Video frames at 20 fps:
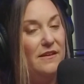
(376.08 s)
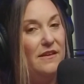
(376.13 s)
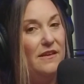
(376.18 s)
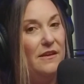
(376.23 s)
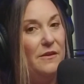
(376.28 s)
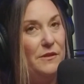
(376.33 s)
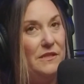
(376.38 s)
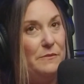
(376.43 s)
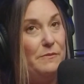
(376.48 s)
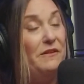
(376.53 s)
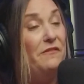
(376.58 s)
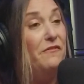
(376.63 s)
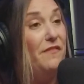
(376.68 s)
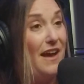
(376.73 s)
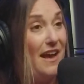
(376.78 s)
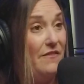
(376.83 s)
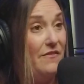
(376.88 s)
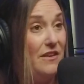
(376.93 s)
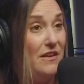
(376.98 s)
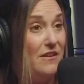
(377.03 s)
it's been
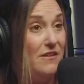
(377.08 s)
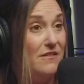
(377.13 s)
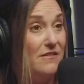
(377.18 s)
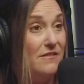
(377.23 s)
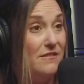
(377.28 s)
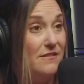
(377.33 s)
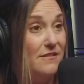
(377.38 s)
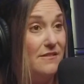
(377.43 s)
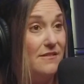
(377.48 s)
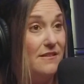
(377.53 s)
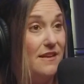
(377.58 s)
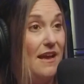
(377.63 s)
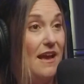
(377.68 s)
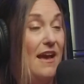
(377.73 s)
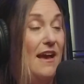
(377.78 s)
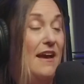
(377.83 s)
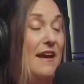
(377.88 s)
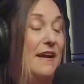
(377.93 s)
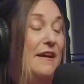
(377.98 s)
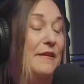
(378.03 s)
5 years.
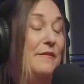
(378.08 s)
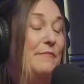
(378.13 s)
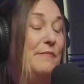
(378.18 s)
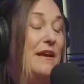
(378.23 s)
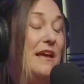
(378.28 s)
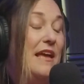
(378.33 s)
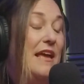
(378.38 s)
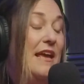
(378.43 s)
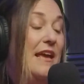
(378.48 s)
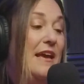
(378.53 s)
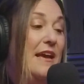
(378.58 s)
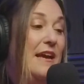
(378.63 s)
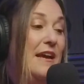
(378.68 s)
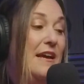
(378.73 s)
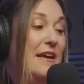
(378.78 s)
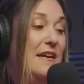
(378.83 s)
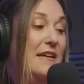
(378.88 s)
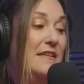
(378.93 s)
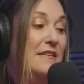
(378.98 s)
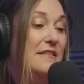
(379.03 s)

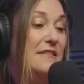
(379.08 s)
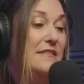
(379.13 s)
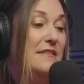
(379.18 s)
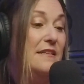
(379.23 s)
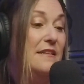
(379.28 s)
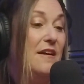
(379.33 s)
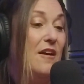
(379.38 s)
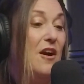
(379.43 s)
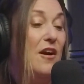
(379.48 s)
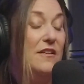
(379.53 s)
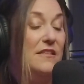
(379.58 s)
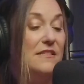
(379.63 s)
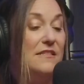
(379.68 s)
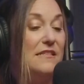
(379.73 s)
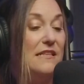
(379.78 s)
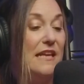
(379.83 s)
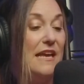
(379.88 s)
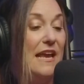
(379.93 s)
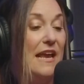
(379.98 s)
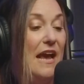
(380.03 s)
And
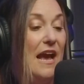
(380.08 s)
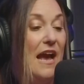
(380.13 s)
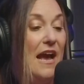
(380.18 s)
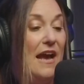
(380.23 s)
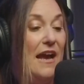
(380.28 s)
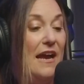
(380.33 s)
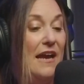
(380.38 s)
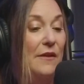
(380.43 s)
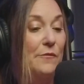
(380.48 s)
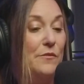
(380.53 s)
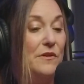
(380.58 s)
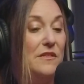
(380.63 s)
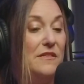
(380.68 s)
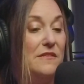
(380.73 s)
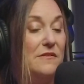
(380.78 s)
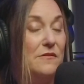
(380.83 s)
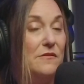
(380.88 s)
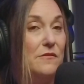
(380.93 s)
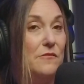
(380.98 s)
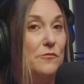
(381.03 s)
honestly, I
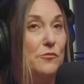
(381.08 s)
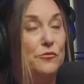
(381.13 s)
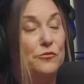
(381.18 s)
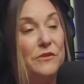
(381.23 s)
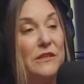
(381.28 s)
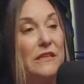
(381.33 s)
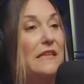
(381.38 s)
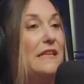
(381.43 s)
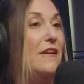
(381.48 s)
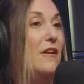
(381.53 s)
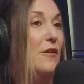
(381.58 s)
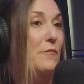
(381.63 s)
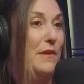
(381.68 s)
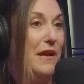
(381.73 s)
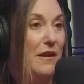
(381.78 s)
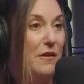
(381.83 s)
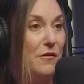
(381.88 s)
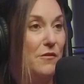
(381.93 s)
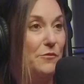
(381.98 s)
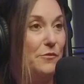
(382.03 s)
was really on
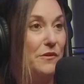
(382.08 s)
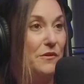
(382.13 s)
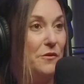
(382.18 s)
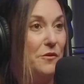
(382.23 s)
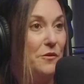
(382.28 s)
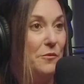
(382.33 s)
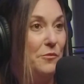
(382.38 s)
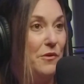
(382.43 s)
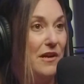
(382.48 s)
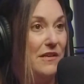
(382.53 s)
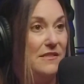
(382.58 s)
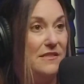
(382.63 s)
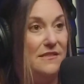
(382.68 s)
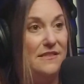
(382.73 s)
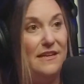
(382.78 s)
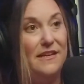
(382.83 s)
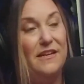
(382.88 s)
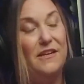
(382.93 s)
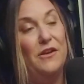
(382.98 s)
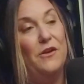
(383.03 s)
my own with the whole process.
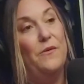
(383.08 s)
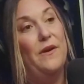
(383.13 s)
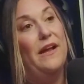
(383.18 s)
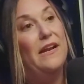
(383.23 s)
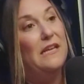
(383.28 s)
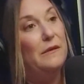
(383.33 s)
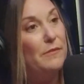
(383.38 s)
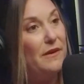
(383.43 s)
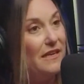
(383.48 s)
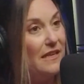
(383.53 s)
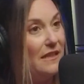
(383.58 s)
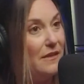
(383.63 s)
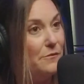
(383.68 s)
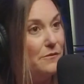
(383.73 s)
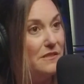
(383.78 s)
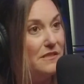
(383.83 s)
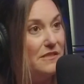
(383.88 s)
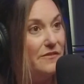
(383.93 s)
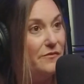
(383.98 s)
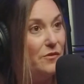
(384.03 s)
I didn't know anybody that
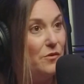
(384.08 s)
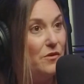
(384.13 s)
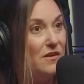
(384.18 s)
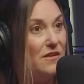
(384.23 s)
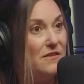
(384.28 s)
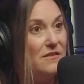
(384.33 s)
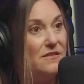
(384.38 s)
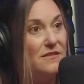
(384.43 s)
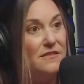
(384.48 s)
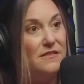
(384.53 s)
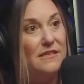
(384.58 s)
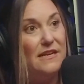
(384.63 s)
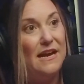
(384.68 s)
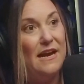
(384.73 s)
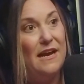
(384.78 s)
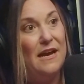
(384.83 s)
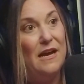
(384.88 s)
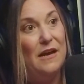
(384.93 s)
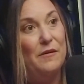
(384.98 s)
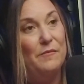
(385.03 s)
was divorced.
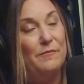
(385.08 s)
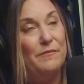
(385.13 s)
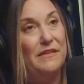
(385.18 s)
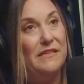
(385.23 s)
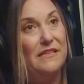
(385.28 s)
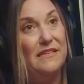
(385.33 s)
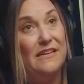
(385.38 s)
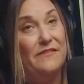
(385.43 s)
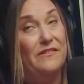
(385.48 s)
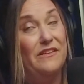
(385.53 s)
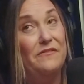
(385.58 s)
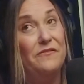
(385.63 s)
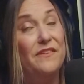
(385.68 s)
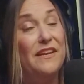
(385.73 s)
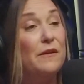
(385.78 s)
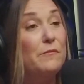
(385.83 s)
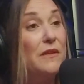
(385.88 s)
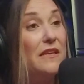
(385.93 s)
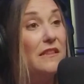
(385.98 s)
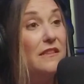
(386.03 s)
I didn't have any
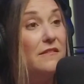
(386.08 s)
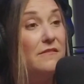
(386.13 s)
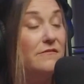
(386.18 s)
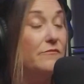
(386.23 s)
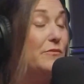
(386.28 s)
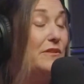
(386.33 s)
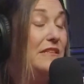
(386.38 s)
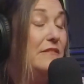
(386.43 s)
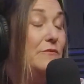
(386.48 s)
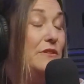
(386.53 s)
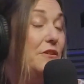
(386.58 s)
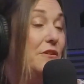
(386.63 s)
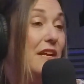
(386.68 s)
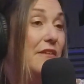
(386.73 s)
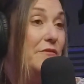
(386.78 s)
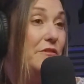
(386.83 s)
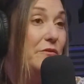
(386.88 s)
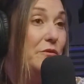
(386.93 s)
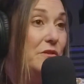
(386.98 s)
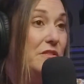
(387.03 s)
family. We don't
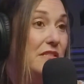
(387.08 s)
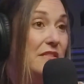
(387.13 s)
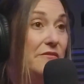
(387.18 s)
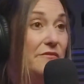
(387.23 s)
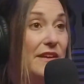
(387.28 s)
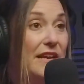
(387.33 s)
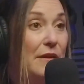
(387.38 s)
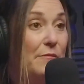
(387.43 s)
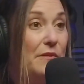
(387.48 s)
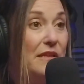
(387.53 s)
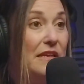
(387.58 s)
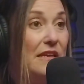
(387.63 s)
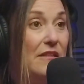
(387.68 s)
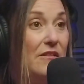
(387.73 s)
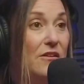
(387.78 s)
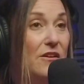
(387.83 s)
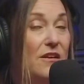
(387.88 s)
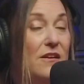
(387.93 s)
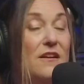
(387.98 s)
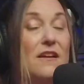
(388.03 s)
have divorce in the family
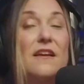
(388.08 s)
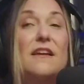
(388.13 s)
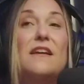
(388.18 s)
either.